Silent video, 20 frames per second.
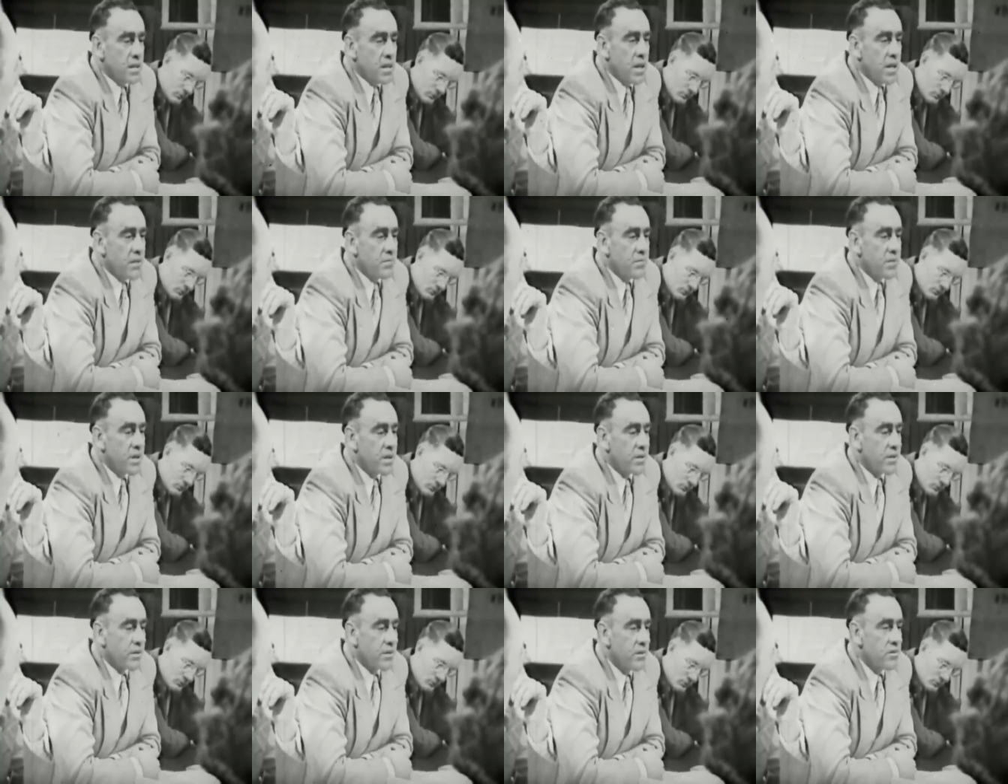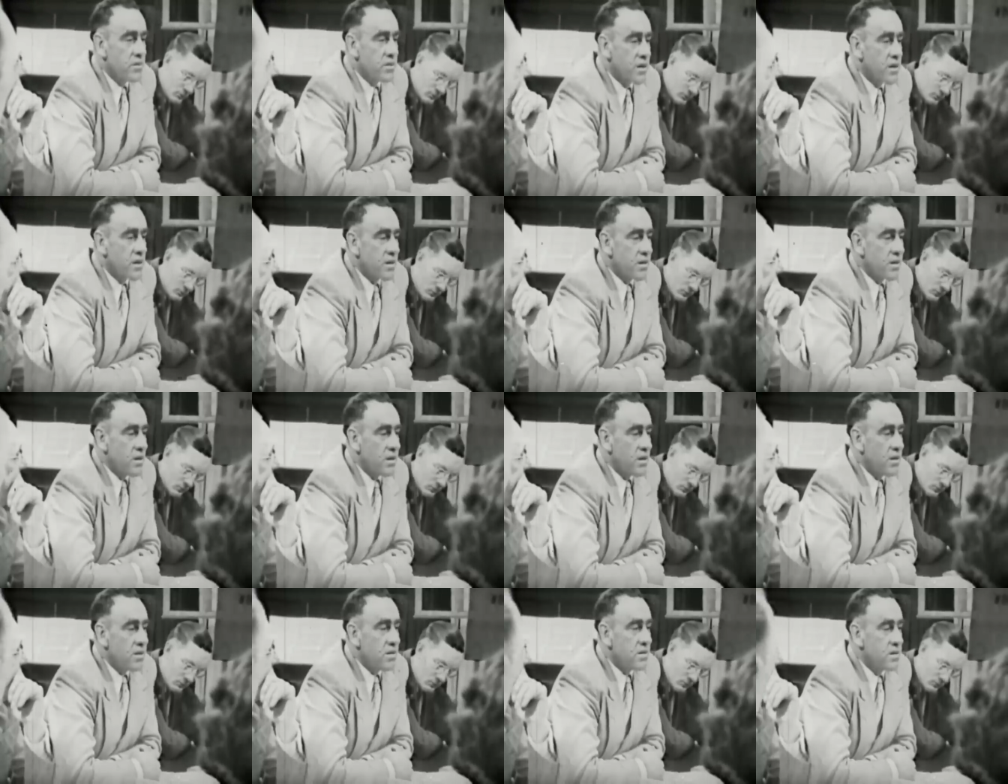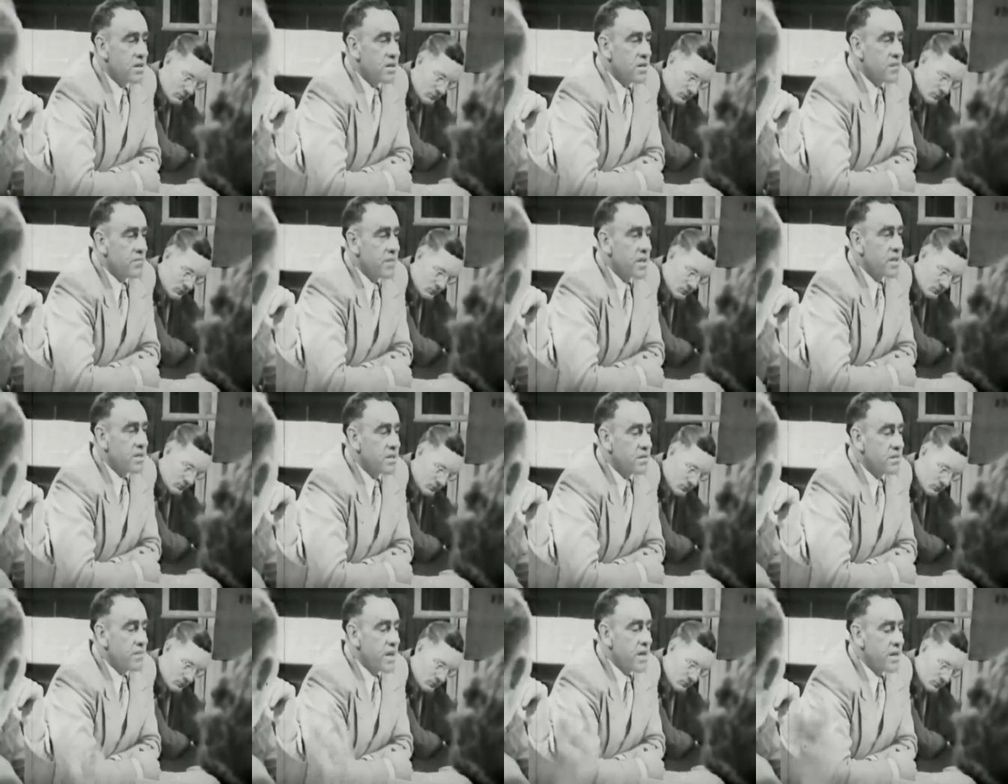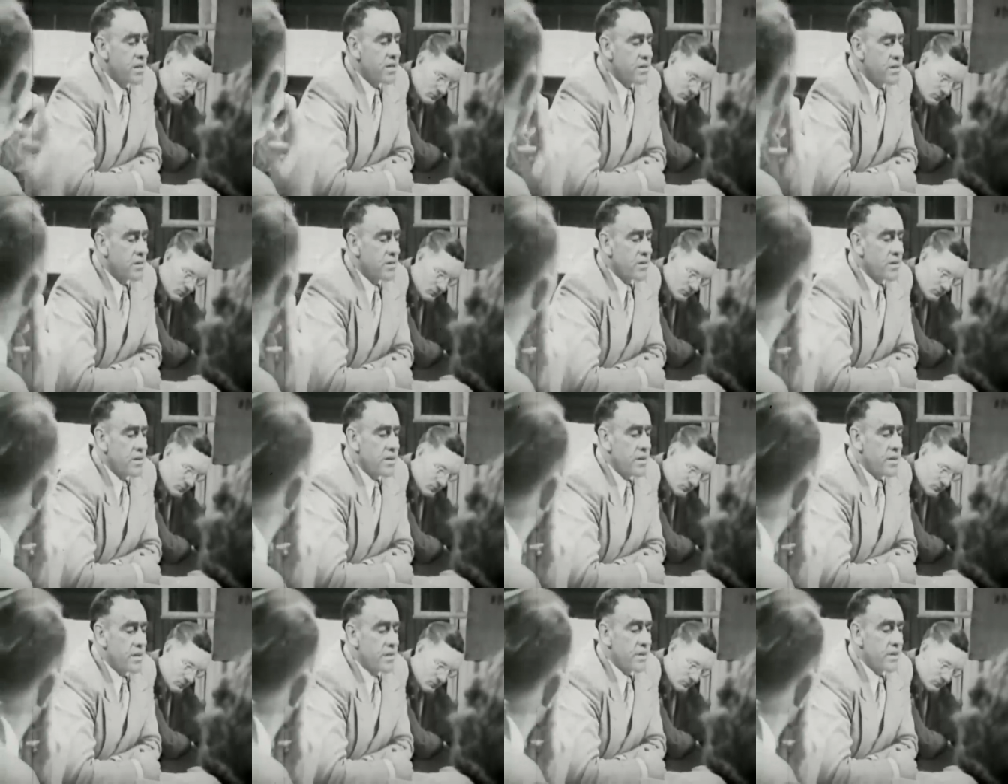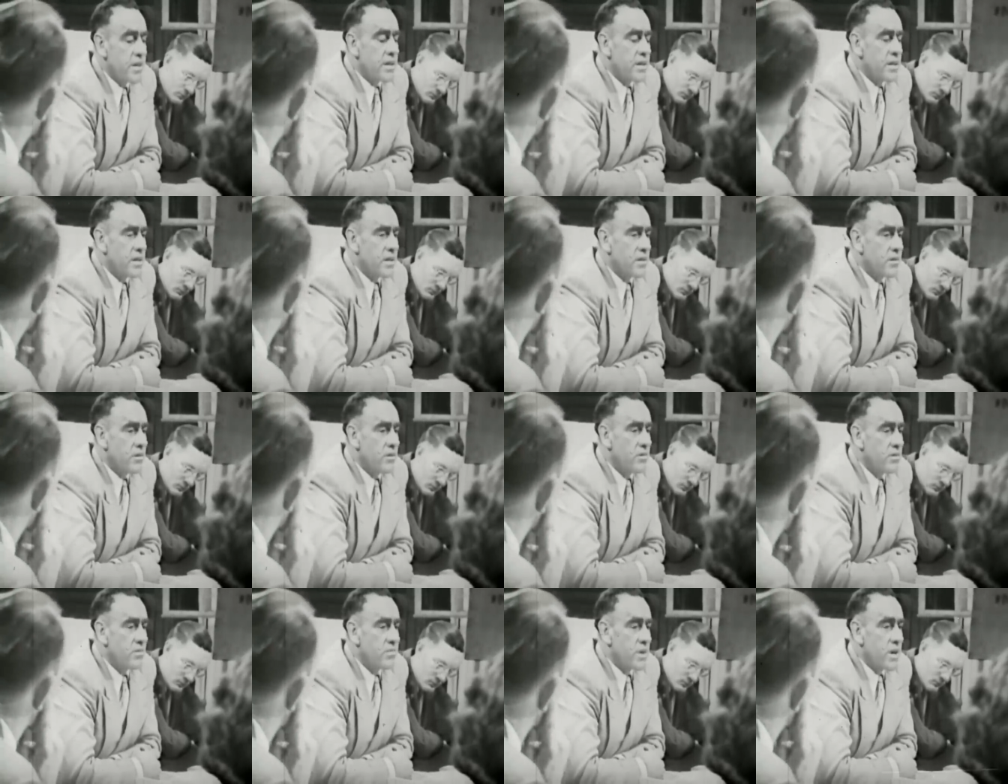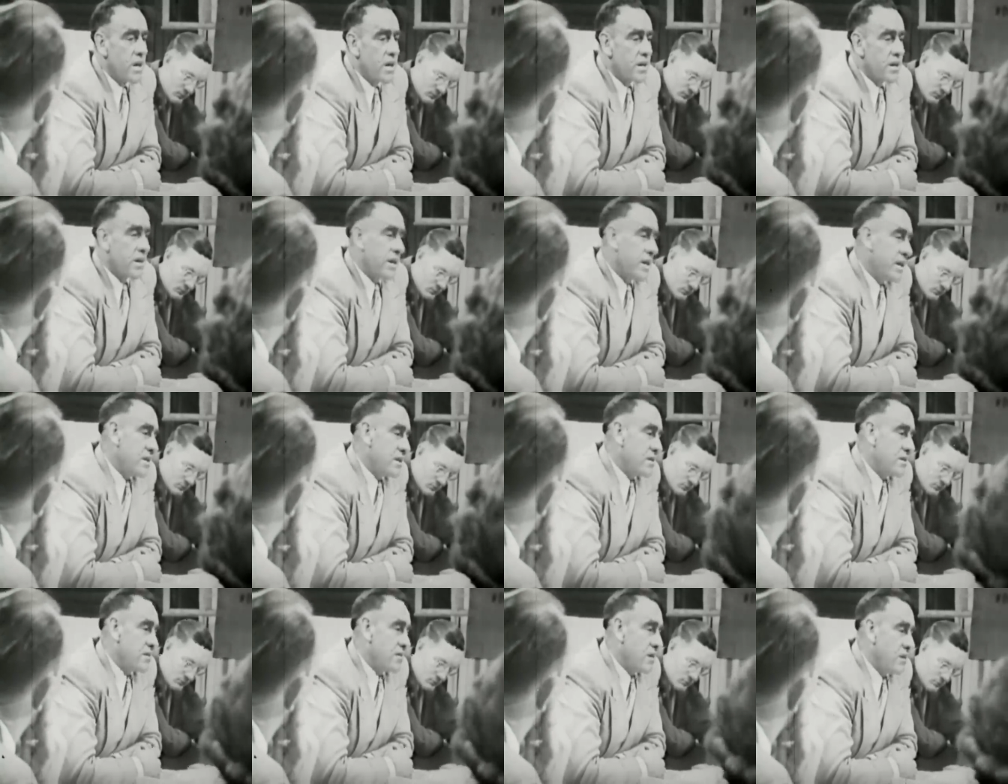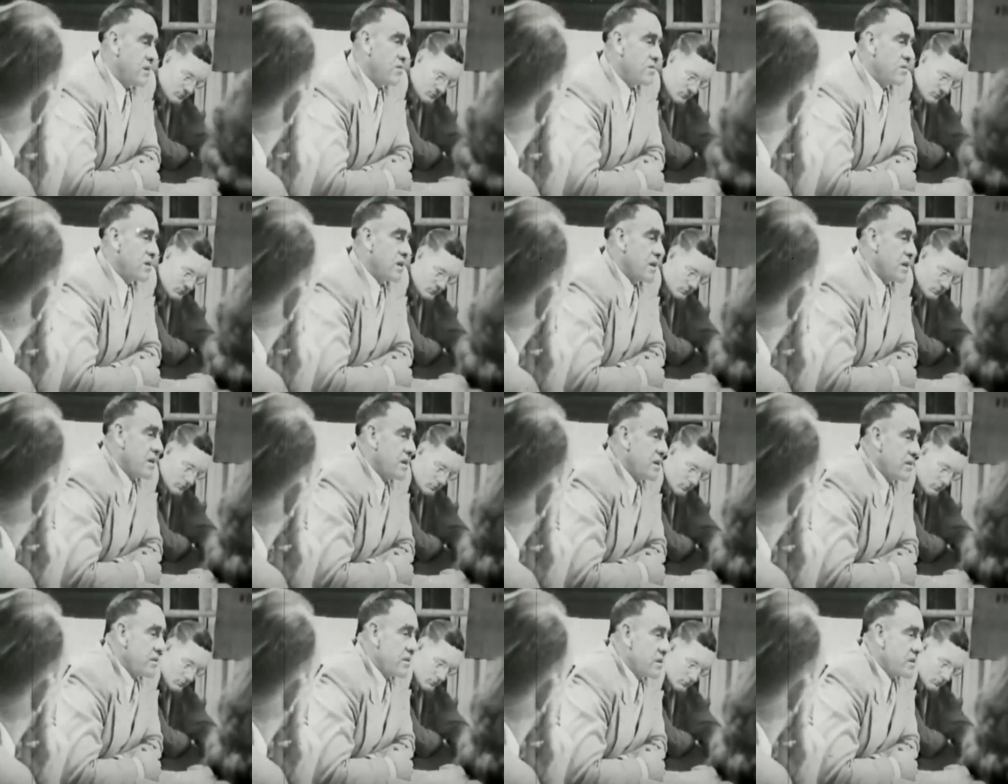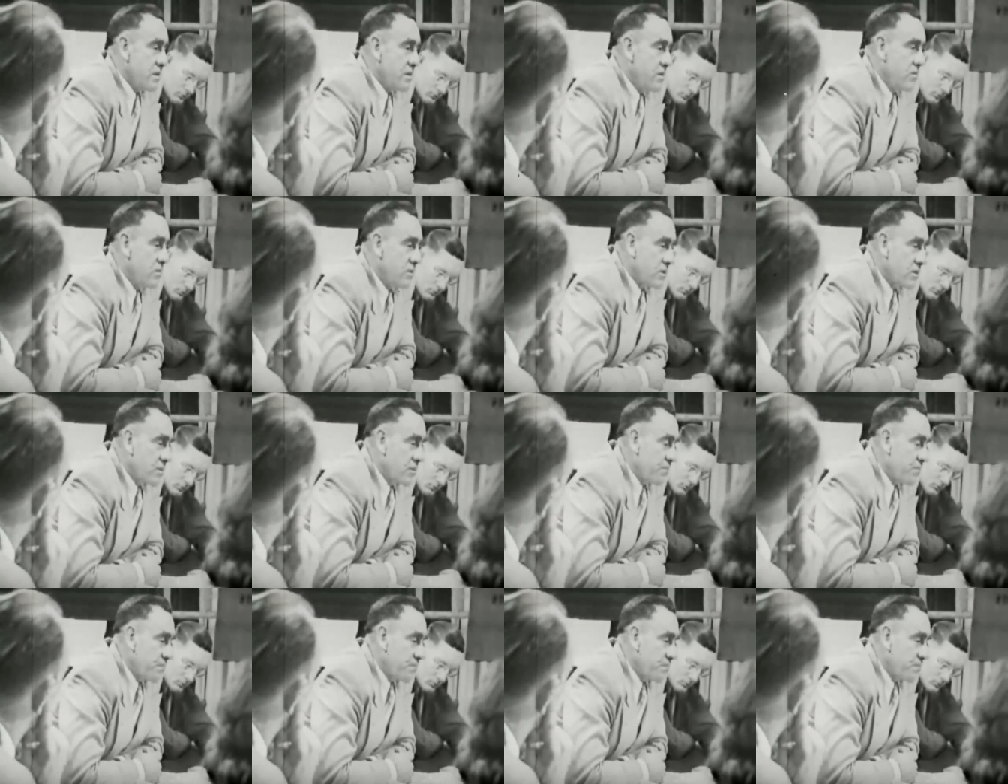have put through certain laws that makes it mandatory, they think, in the road to progress to close our country schools.